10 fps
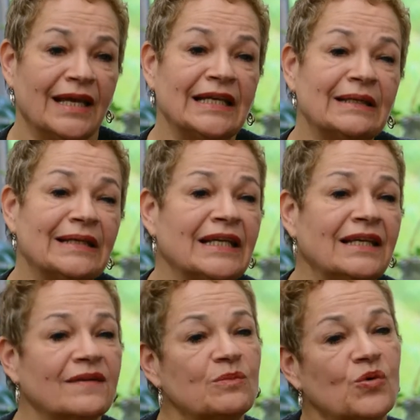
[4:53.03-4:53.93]
And
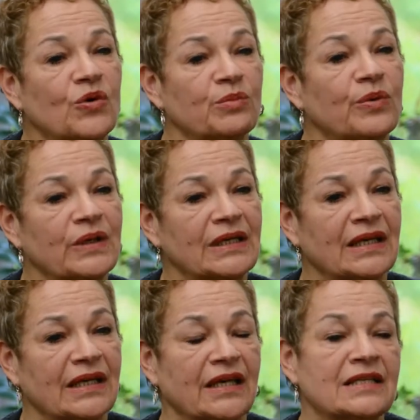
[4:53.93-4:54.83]
even more importantly,